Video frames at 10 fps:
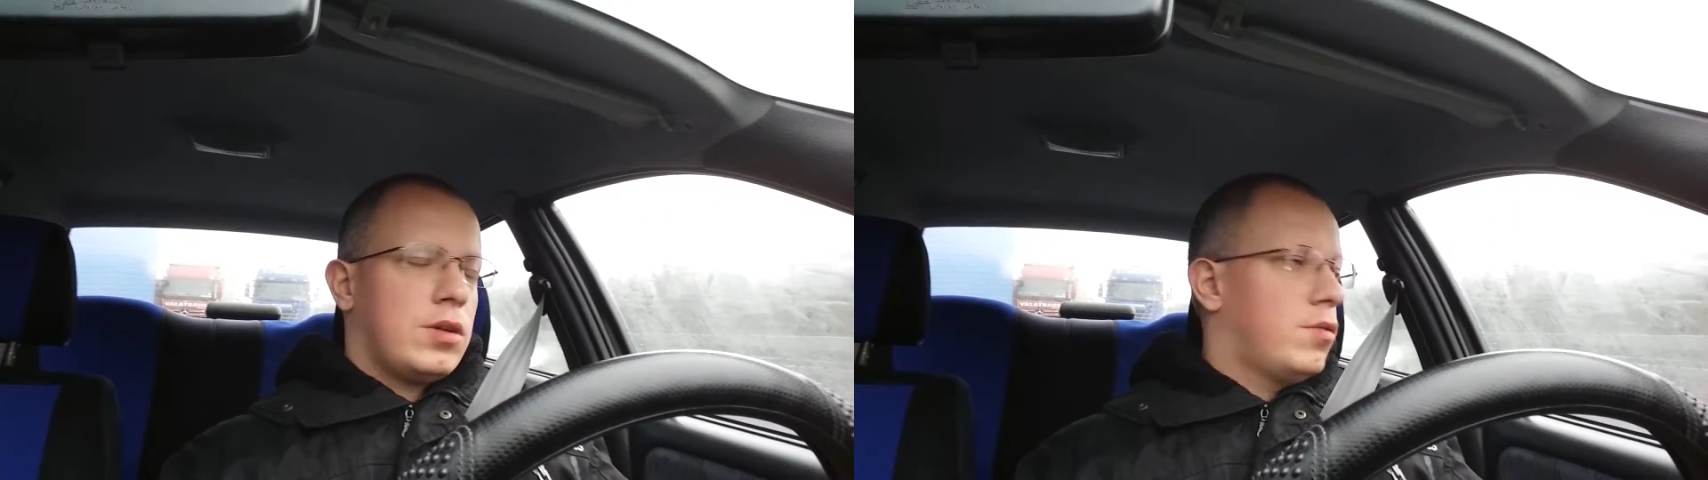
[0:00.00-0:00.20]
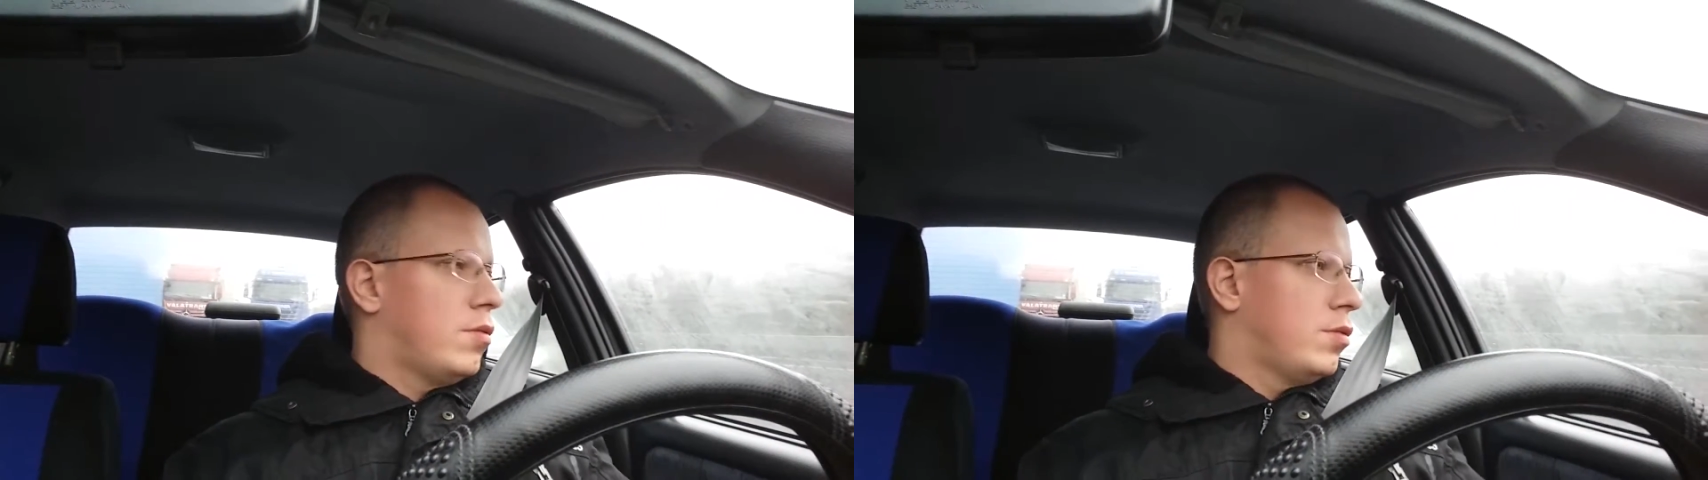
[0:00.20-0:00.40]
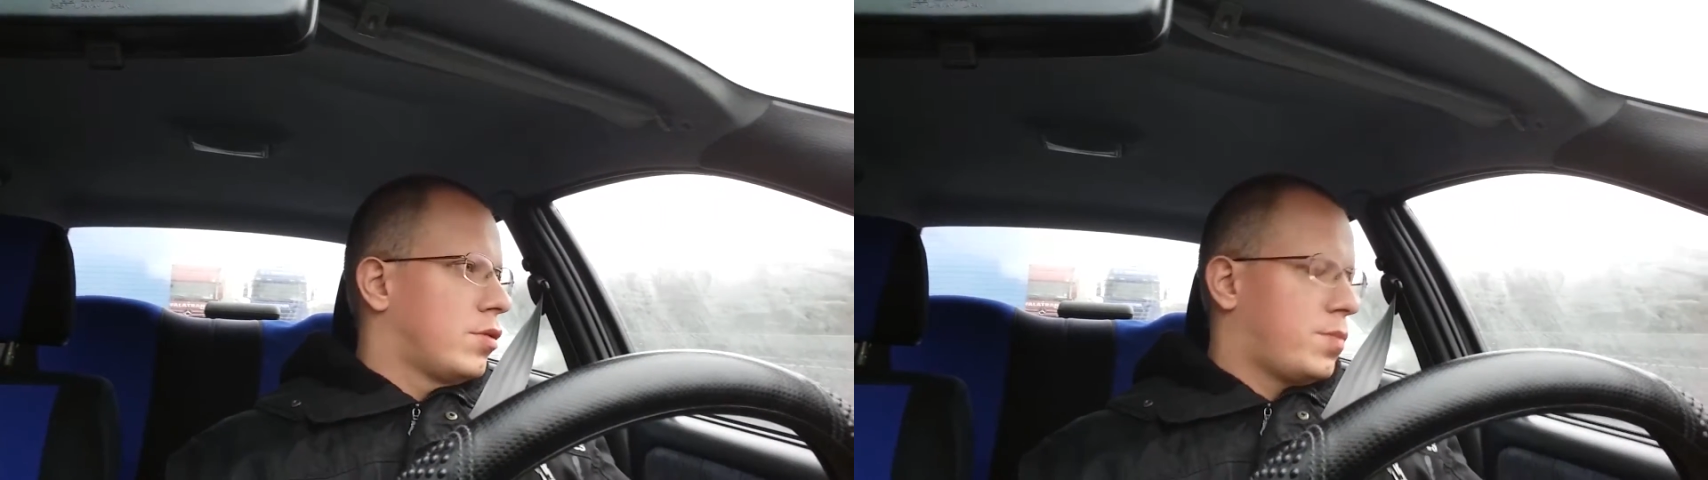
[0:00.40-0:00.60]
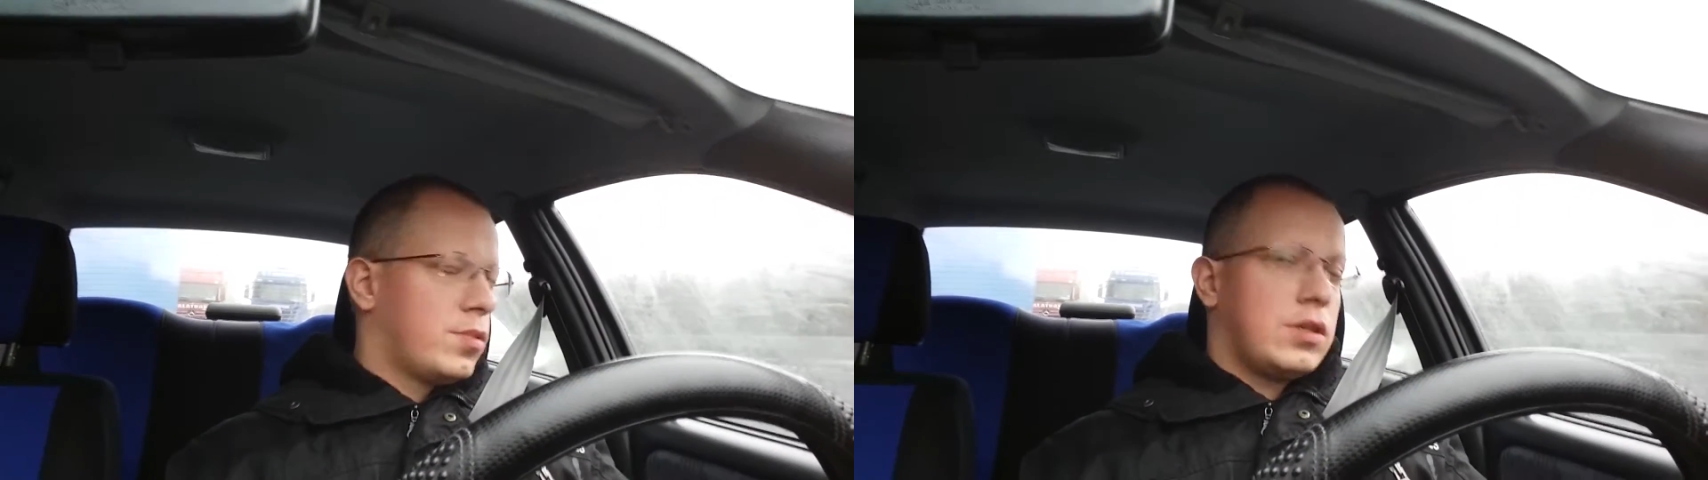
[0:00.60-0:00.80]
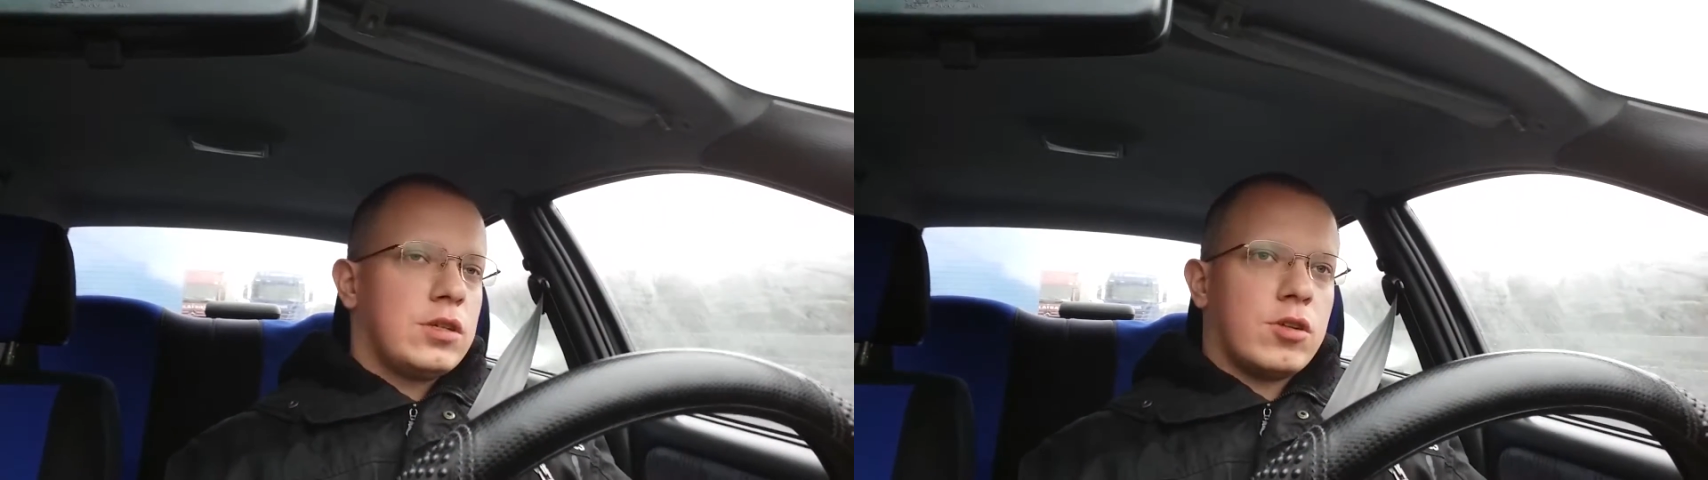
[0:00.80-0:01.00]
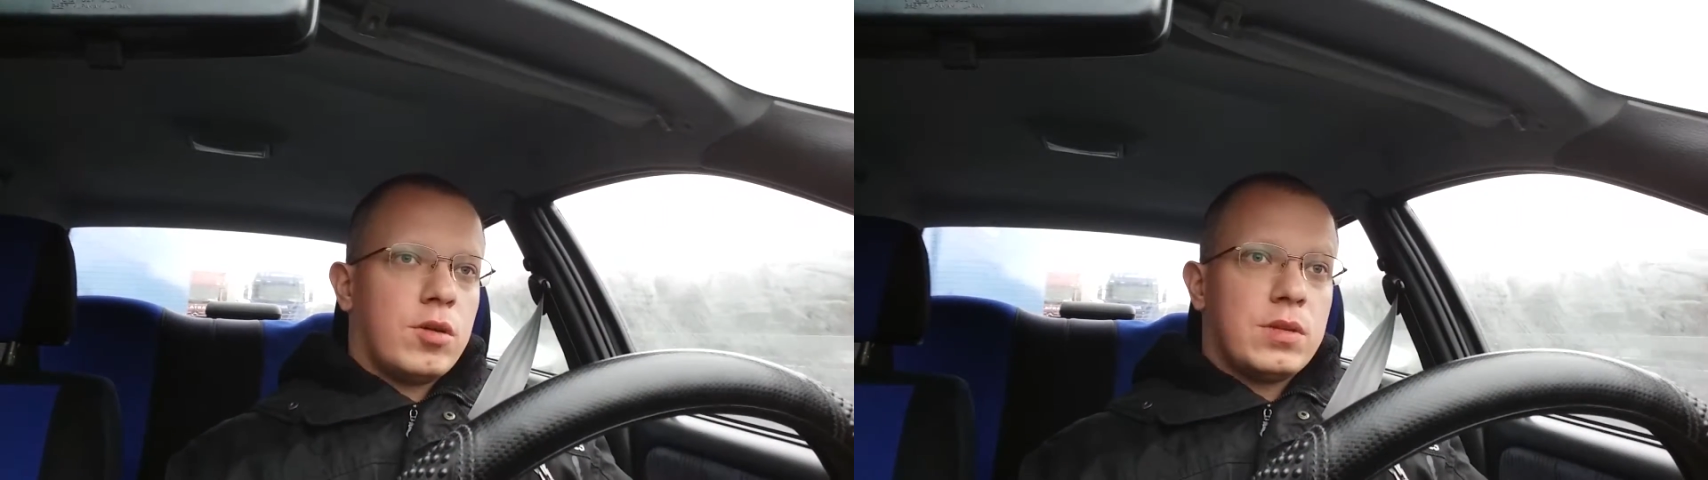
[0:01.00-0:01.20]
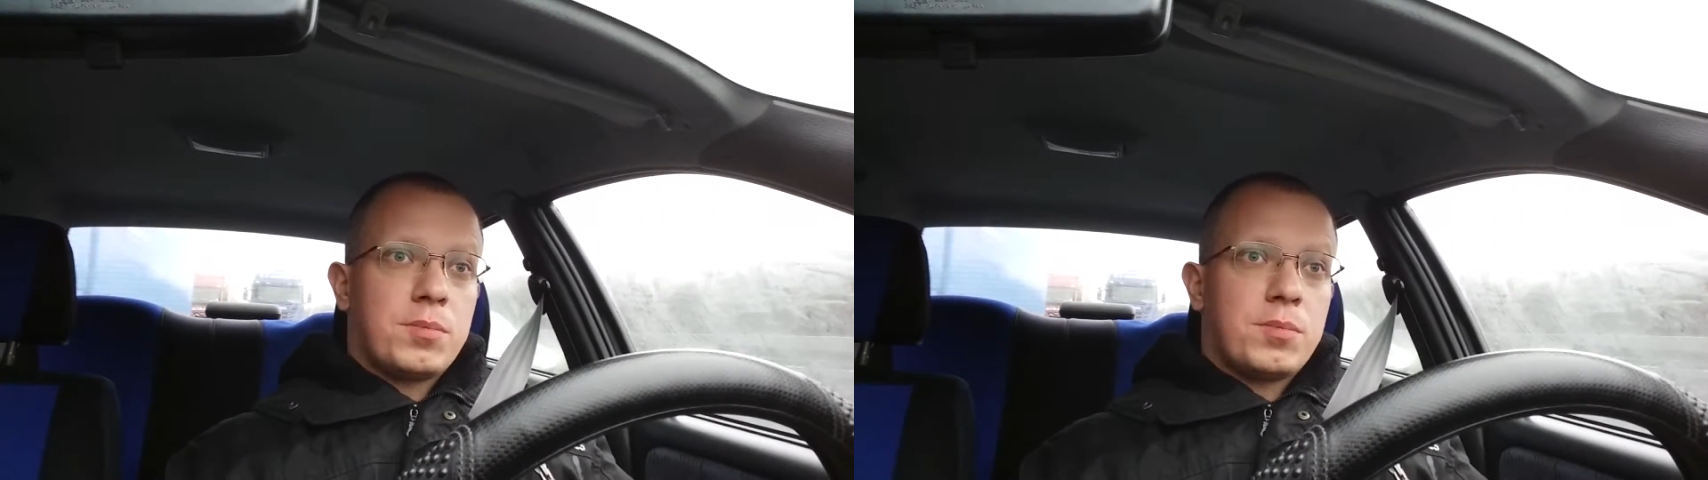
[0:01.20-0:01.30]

When you use booking.com,